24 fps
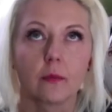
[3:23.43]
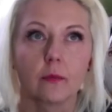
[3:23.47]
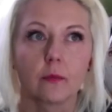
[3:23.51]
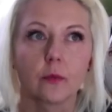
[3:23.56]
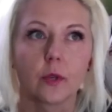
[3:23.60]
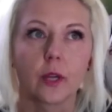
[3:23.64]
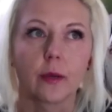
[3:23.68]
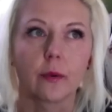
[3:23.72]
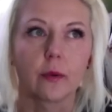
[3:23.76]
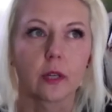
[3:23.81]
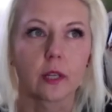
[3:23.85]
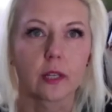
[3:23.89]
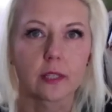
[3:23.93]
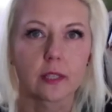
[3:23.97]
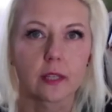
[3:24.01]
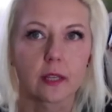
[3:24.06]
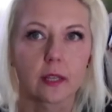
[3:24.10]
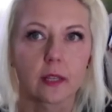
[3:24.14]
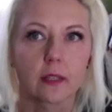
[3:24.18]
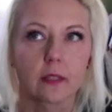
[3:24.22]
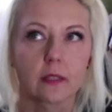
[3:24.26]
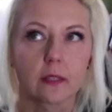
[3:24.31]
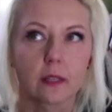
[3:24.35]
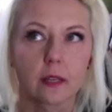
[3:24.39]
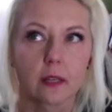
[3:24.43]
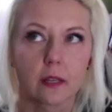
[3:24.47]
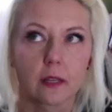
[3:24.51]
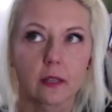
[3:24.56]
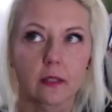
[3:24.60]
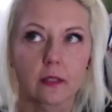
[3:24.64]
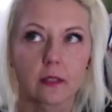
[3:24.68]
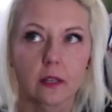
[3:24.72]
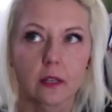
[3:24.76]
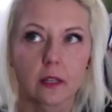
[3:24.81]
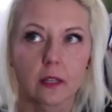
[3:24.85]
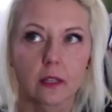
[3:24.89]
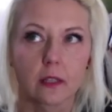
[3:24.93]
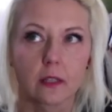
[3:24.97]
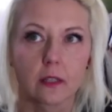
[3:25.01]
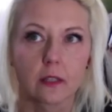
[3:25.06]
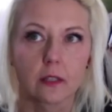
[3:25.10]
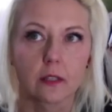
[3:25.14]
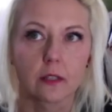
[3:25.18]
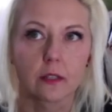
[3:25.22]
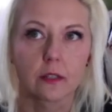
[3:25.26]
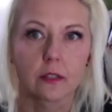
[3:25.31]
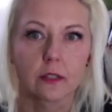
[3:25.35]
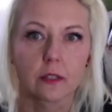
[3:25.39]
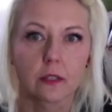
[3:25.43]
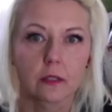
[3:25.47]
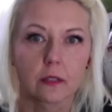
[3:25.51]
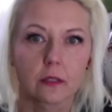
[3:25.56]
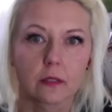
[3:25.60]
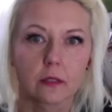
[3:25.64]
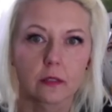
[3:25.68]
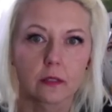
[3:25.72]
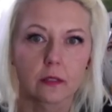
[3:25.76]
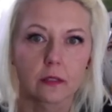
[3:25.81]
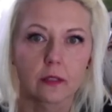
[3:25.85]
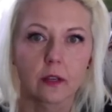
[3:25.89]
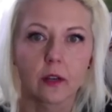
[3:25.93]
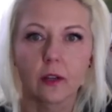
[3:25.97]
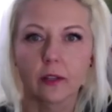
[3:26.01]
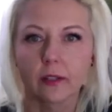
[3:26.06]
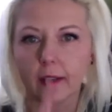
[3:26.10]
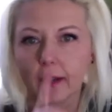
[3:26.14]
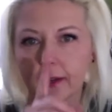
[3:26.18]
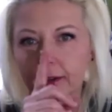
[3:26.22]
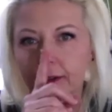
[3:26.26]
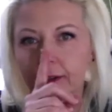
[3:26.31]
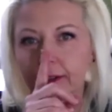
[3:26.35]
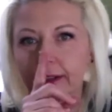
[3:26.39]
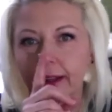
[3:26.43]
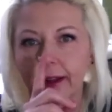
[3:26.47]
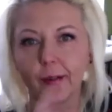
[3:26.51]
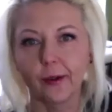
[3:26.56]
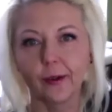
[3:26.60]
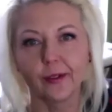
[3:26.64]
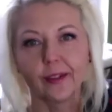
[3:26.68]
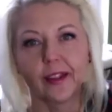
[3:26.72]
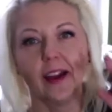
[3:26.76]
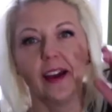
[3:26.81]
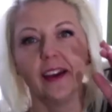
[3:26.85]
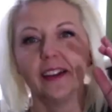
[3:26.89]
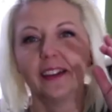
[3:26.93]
wait, what did I say, $10, no, hold on,